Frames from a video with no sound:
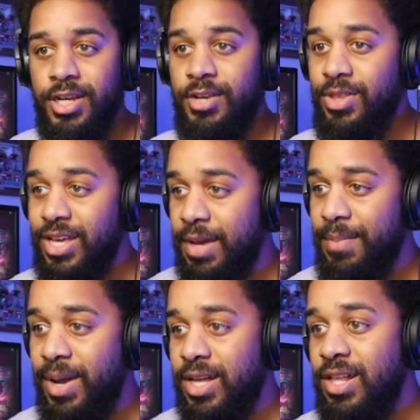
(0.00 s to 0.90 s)
shit. We look at
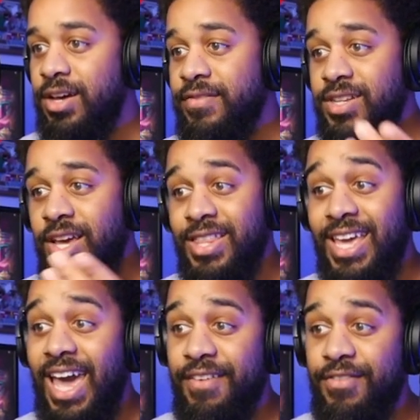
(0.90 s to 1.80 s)
my gloves,
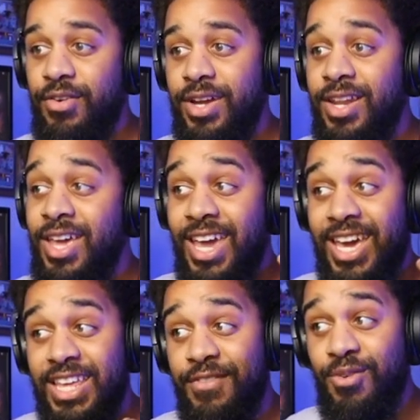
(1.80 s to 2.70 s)
they have crit
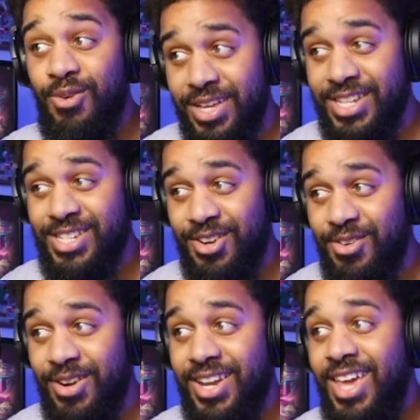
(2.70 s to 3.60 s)
and they've rolled into
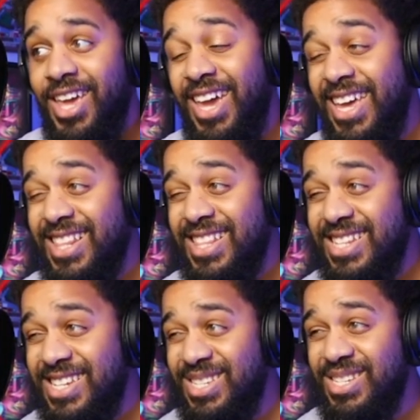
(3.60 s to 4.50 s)
crit at
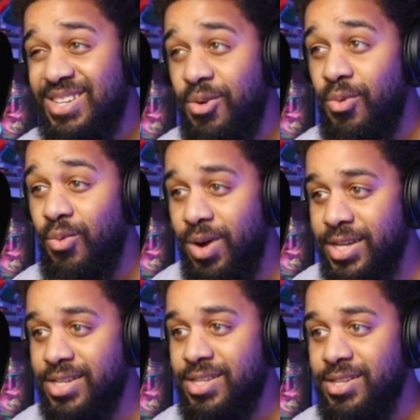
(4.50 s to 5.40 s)
least
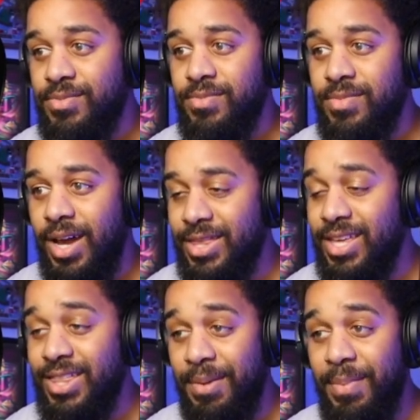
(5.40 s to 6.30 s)
once. I
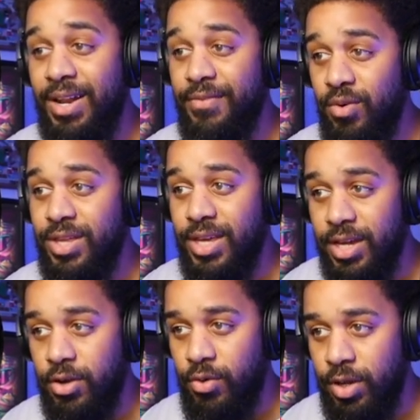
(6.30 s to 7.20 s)
think they might have only
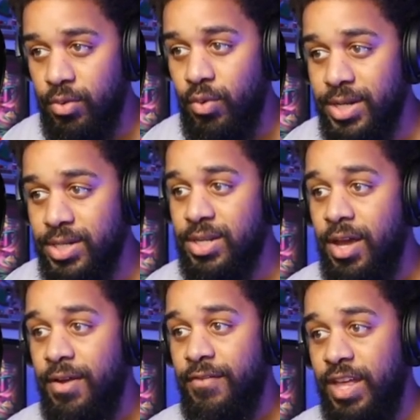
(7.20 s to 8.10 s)
hit crit once,
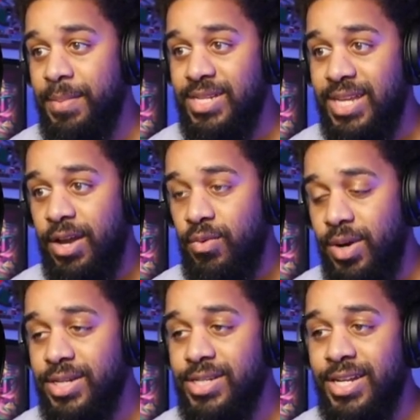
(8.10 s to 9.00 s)
flame attack
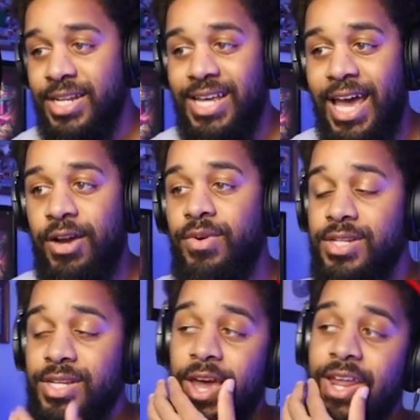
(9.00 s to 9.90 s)
once, and attack
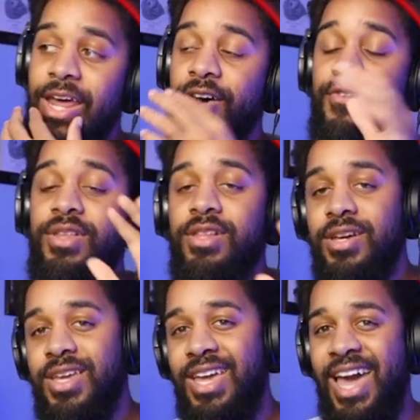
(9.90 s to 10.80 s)
once. Now, if we
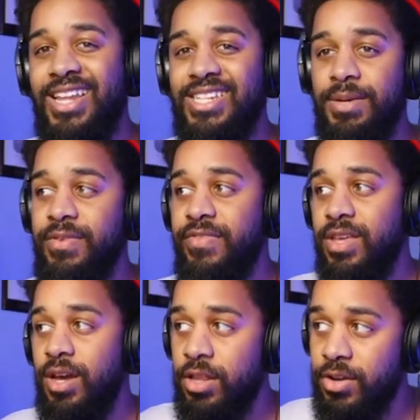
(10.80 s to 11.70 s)
look at some of
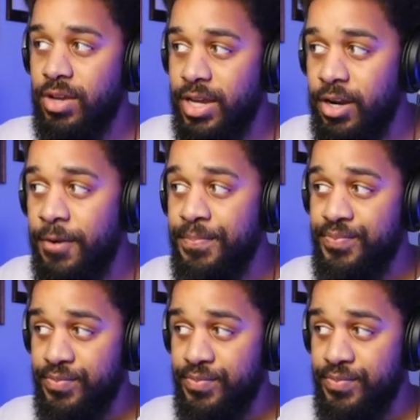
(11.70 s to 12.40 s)
the other gear